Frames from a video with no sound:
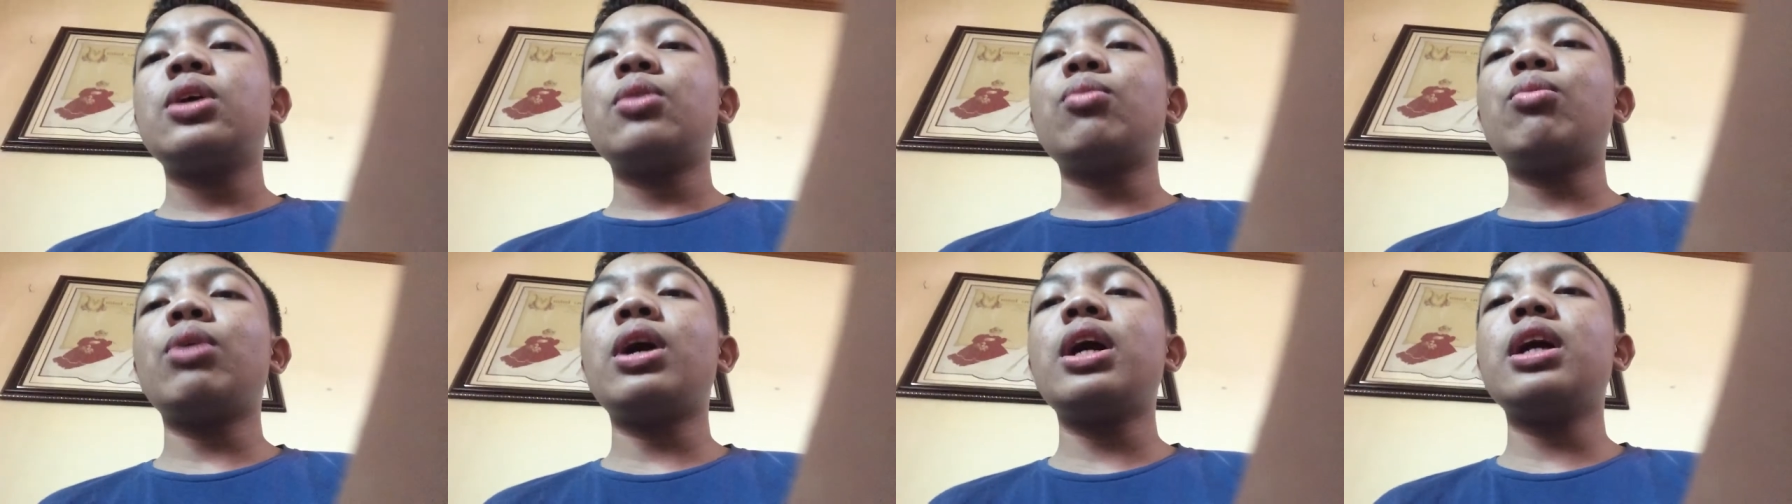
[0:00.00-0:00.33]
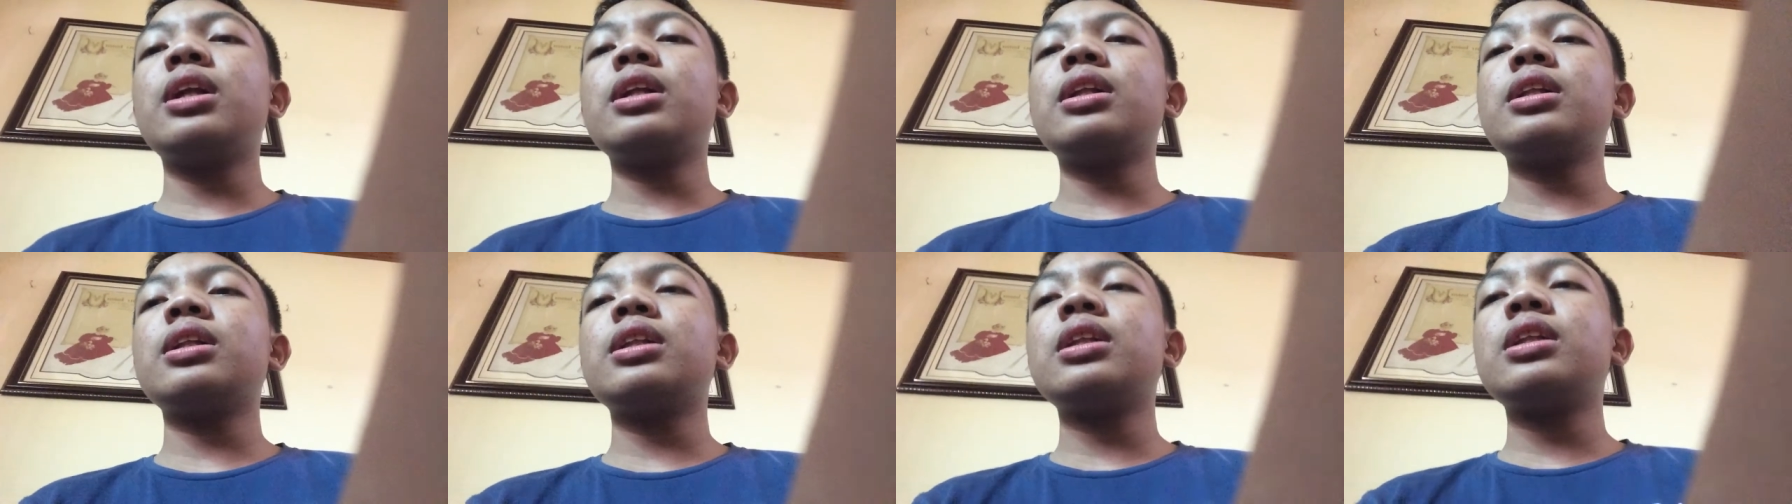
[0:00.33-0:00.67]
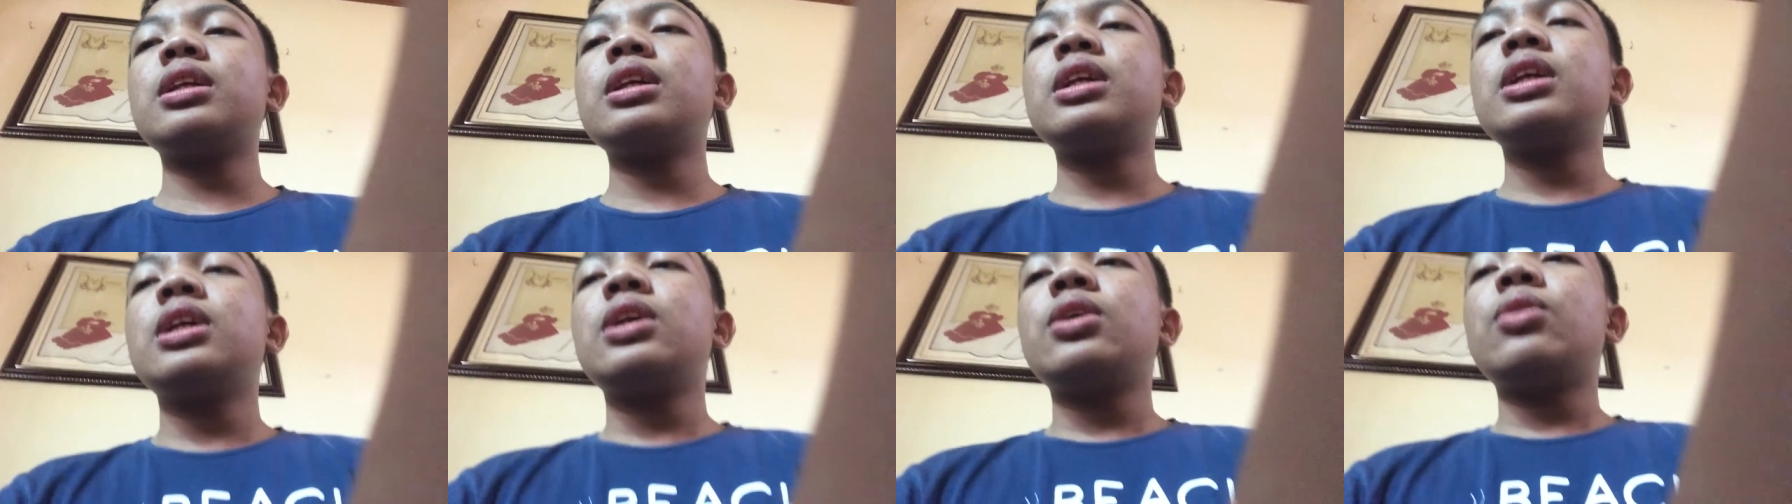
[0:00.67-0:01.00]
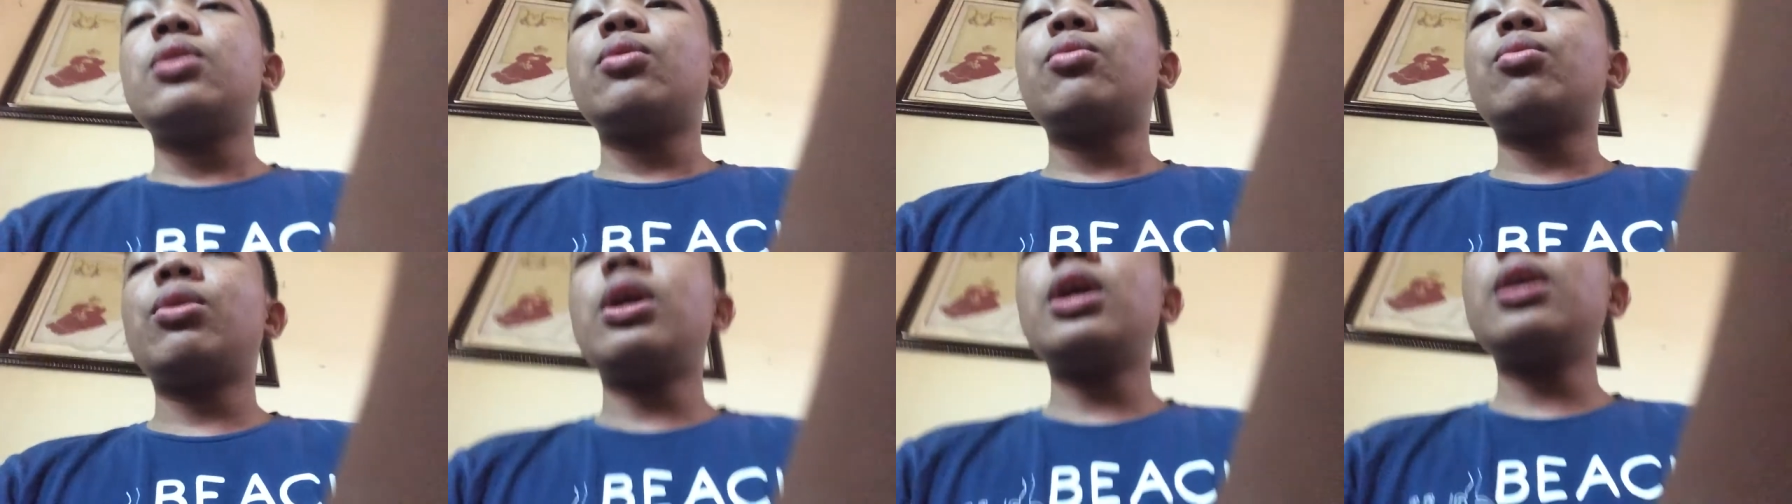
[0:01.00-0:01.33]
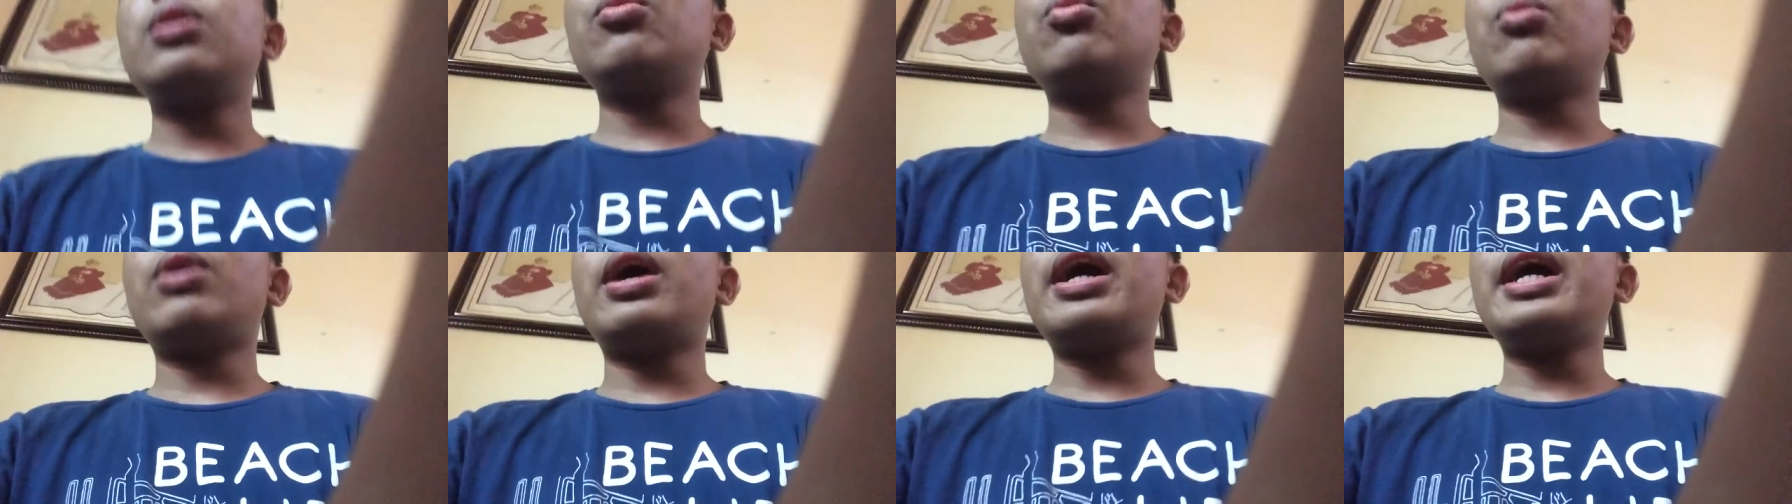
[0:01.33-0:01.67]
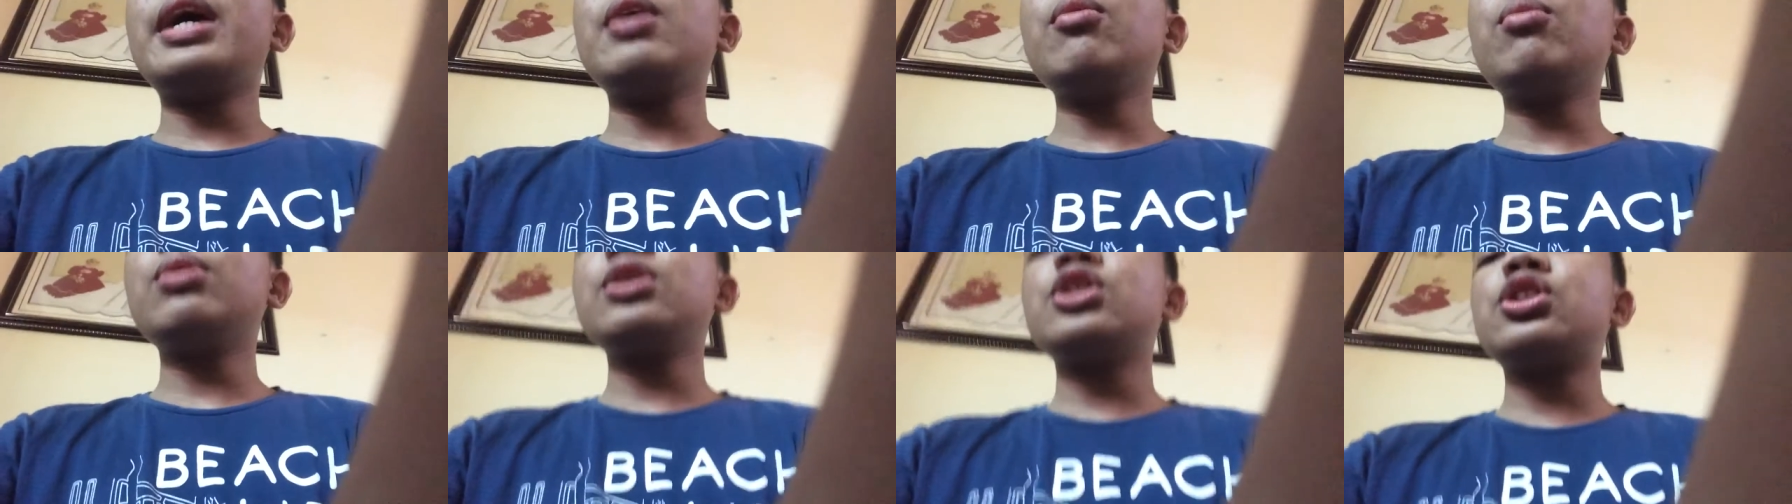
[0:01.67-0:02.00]
Wow. Well,
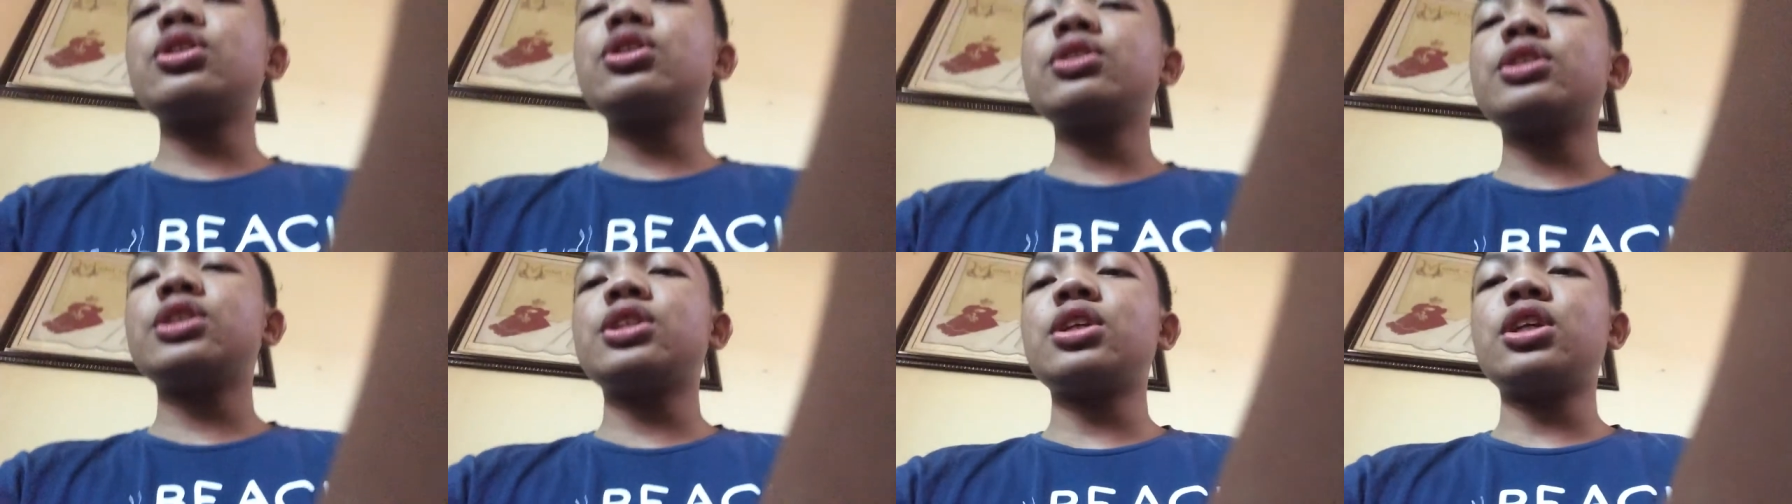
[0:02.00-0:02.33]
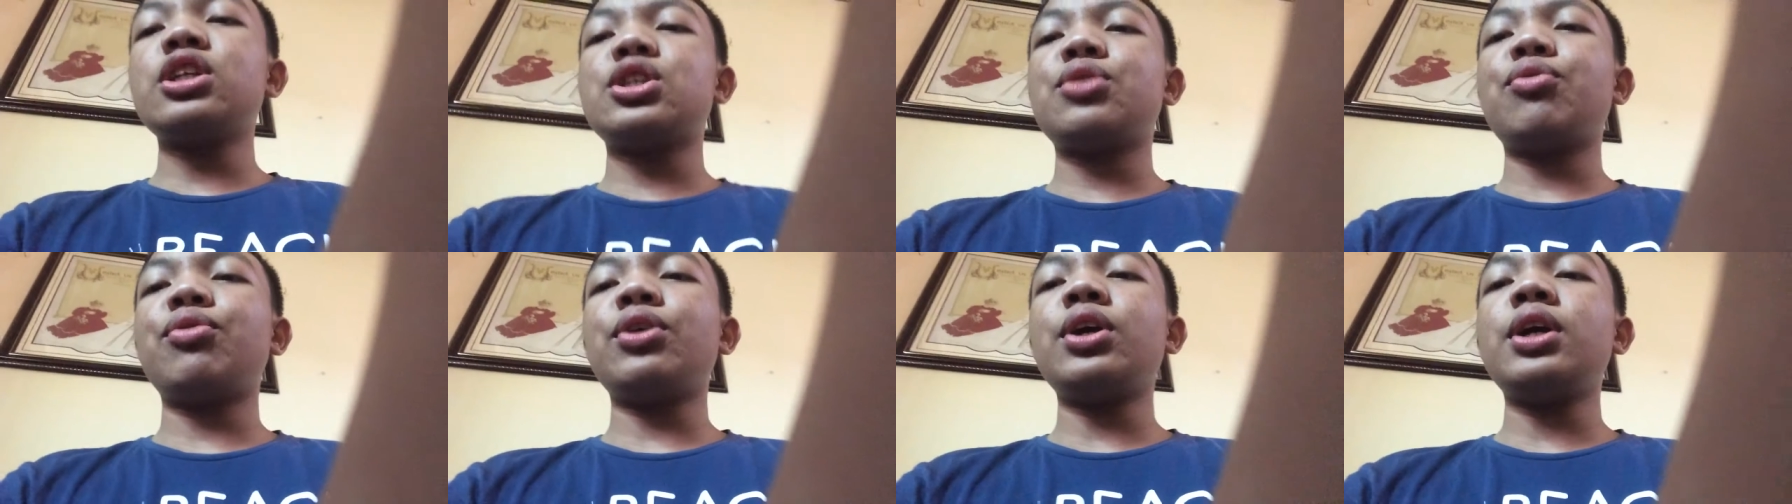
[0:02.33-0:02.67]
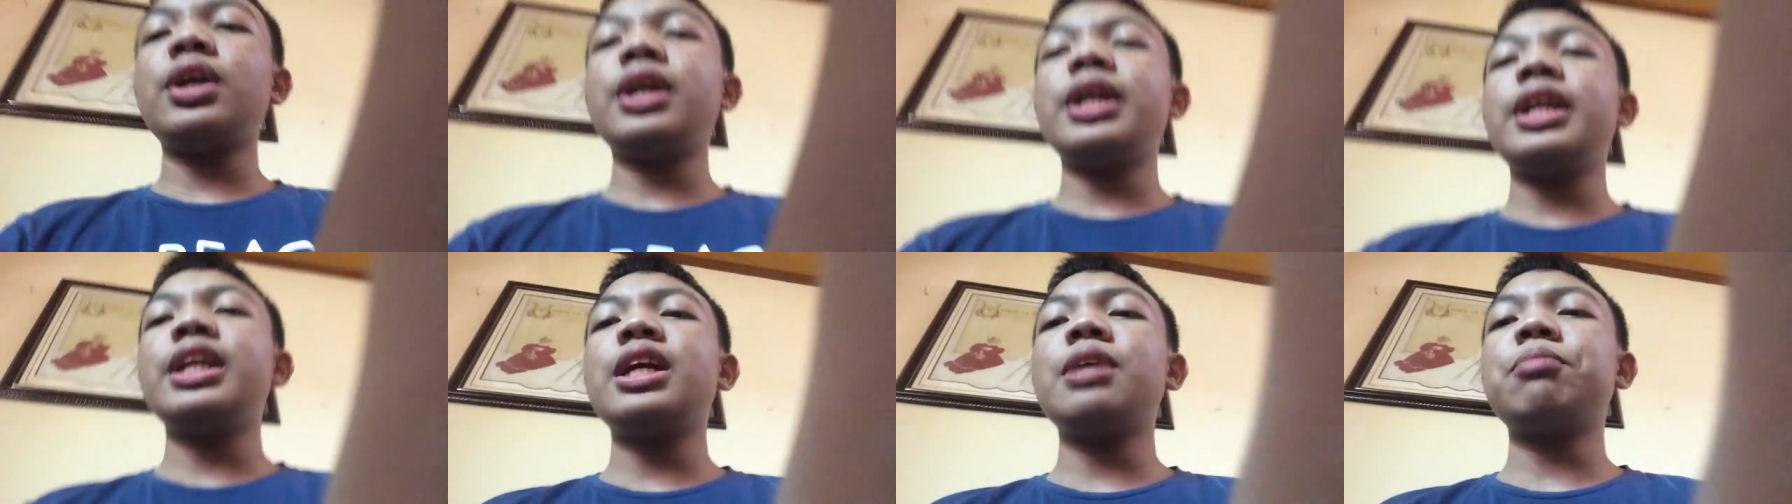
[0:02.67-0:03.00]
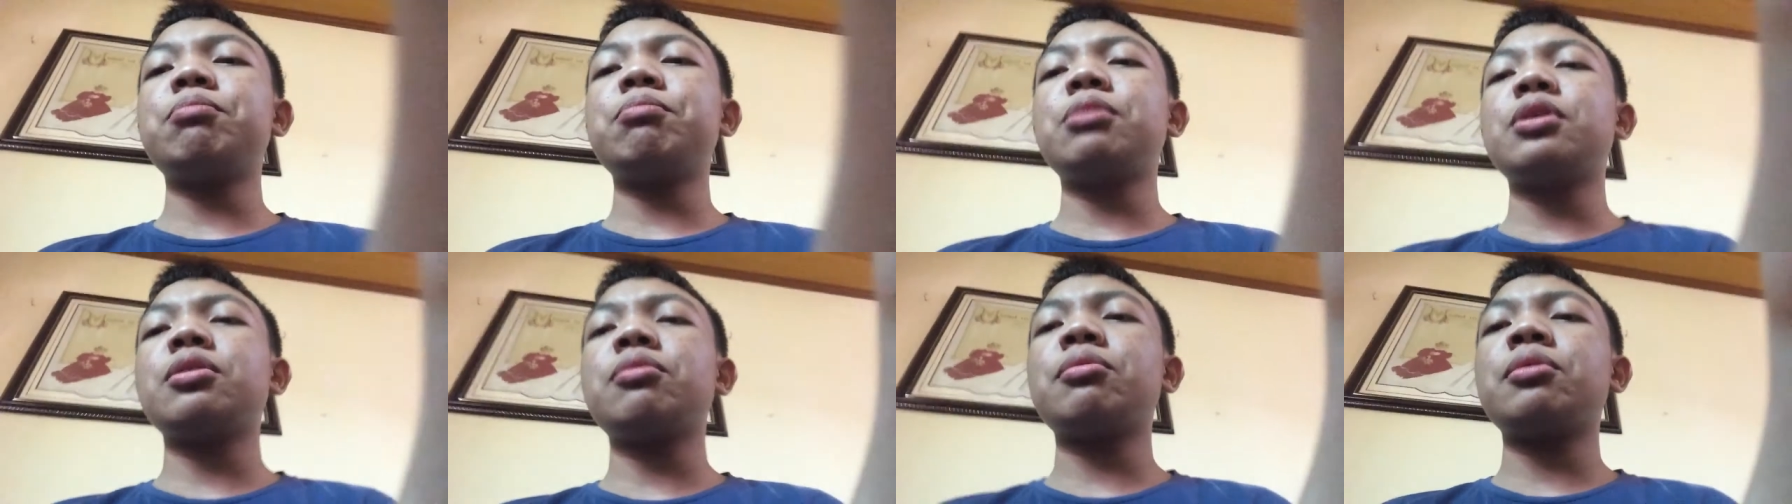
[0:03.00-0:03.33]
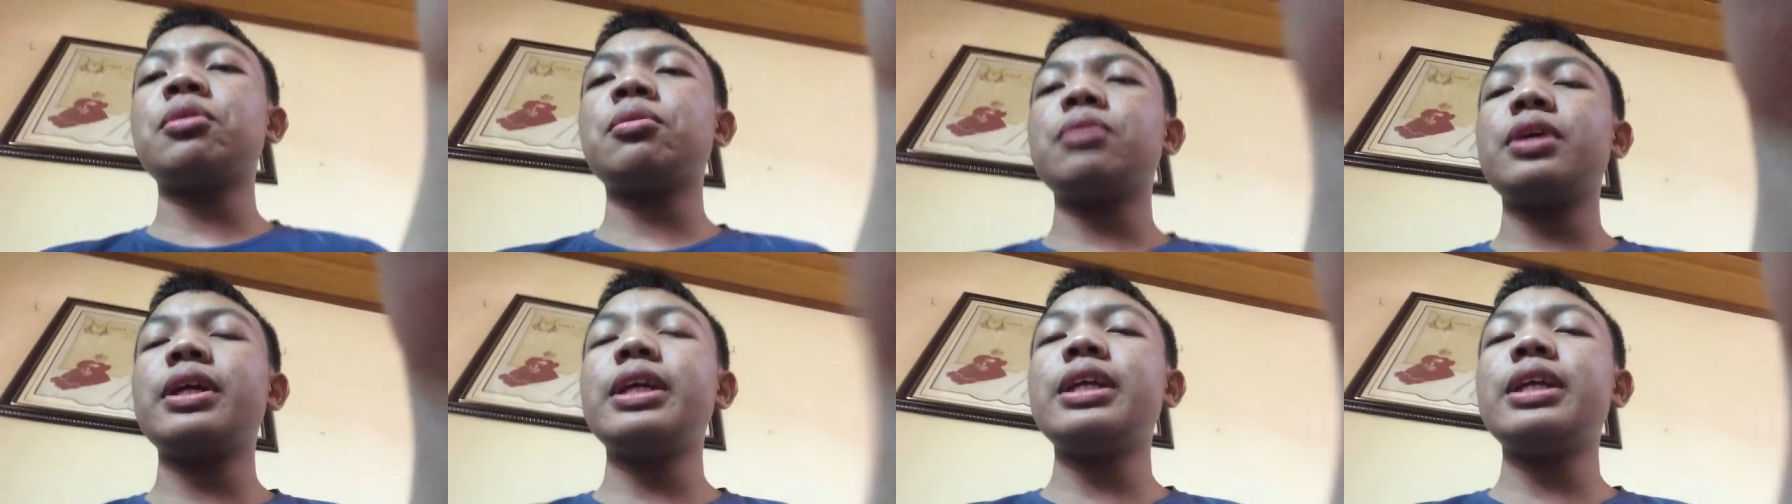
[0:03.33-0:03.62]
why would you search for inappro